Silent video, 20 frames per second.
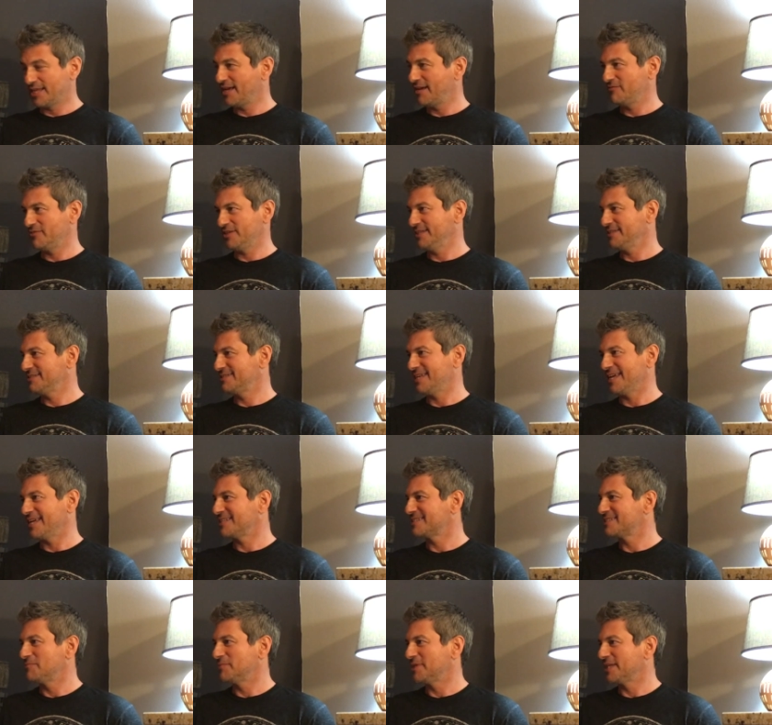Covey
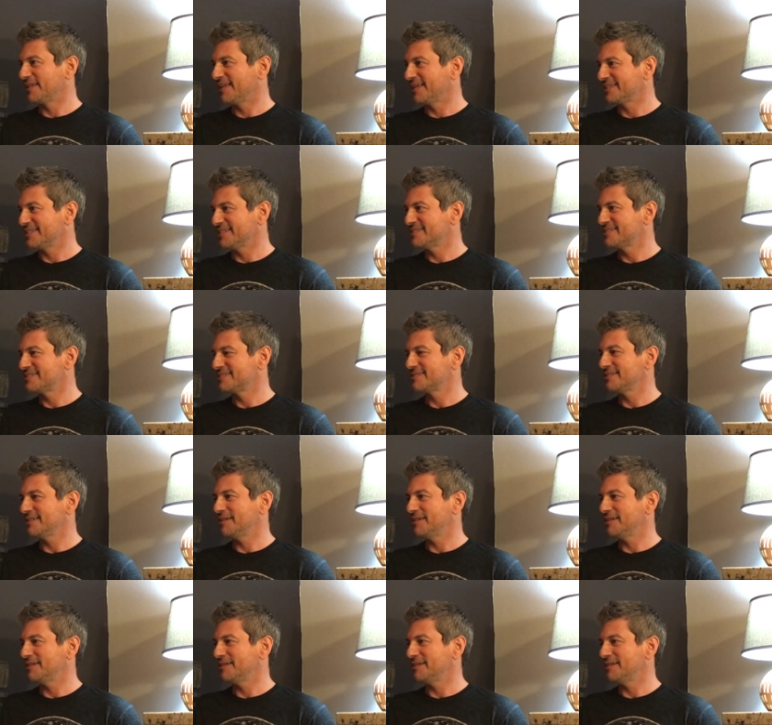saying something like this,